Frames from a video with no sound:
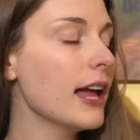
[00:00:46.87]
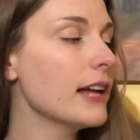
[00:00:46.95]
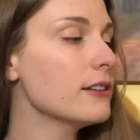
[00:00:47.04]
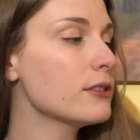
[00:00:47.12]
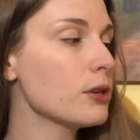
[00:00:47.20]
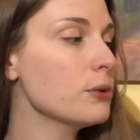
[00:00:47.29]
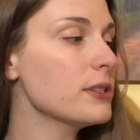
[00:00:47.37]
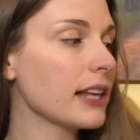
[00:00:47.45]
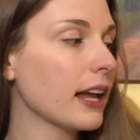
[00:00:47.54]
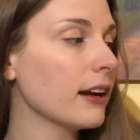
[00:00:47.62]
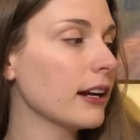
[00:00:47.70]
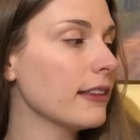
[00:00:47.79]
and so
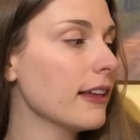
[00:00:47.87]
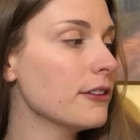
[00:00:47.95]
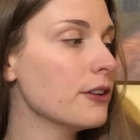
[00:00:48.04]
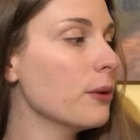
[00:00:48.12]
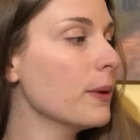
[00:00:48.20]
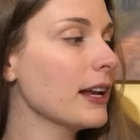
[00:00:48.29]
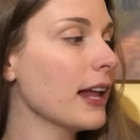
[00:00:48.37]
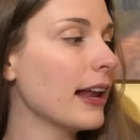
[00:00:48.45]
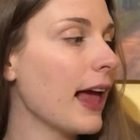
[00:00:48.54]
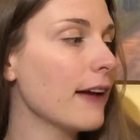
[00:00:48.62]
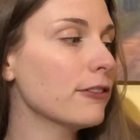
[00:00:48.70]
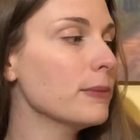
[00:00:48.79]
scary that no one had
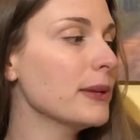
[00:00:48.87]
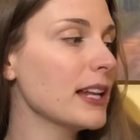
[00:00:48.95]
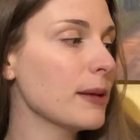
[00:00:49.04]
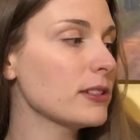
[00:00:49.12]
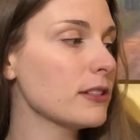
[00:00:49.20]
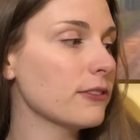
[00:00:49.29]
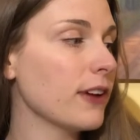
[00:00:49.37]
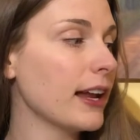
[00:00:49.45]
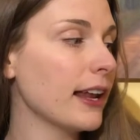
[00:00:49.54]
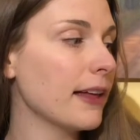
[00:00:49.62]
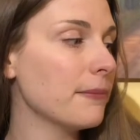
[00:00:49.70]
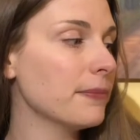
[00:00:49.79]
ever been able to
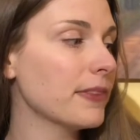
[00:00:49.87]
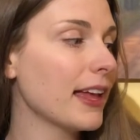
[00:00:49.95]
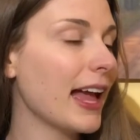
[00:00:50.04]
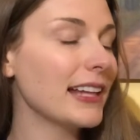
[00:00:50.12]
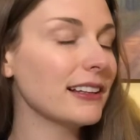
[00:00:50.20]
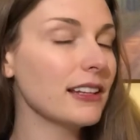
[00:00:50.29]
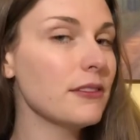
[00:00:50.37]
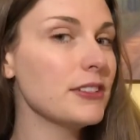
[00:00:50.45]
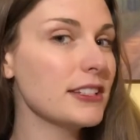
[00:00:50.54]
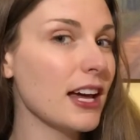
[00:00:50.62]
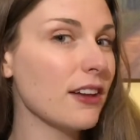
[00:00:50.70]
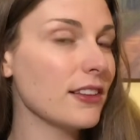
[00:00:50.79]
fight him and live to
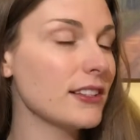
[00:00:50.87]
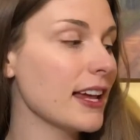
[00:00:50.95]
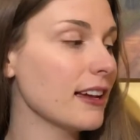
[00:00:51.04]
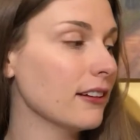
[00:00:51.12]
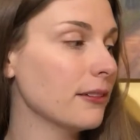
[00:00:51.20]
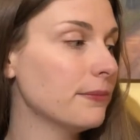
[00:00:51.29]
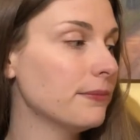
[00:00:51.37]
tell the tale.